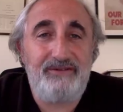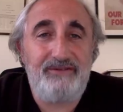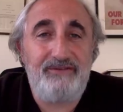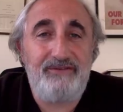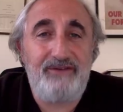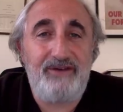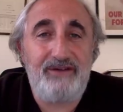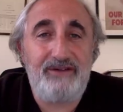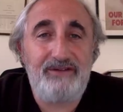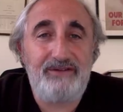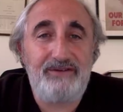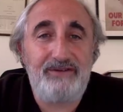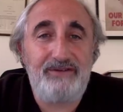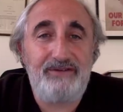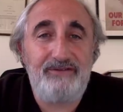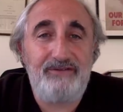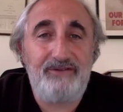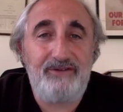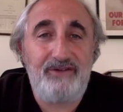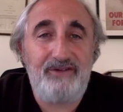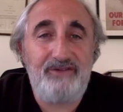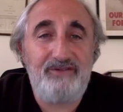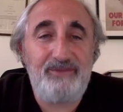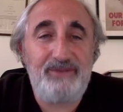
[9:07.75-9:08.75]
father
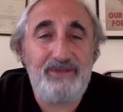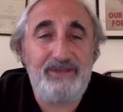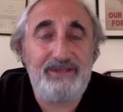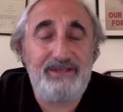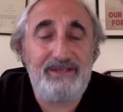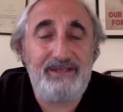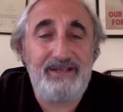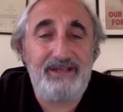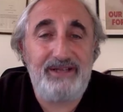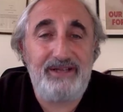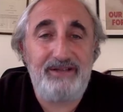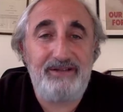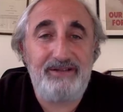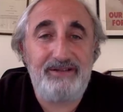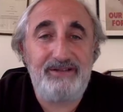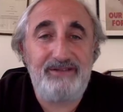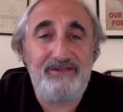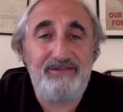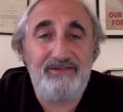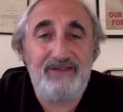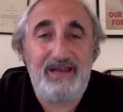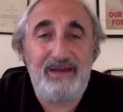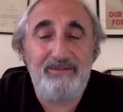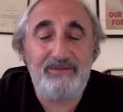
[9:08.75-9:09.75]
involvement and healthy
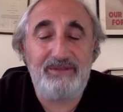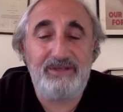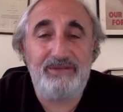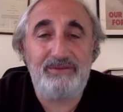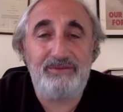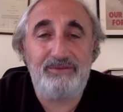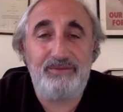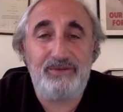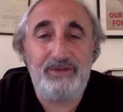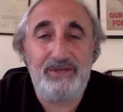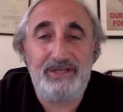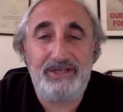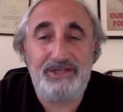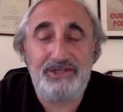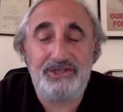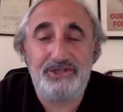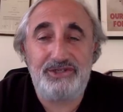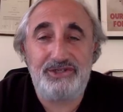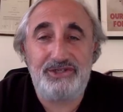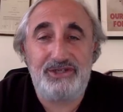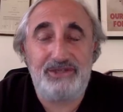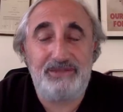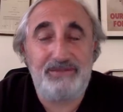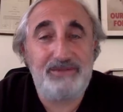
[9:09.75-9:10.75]
family
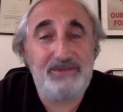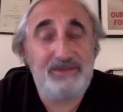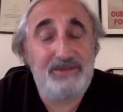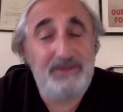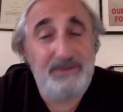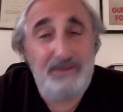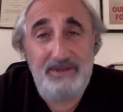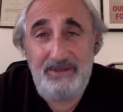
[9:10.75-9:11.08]
relationships.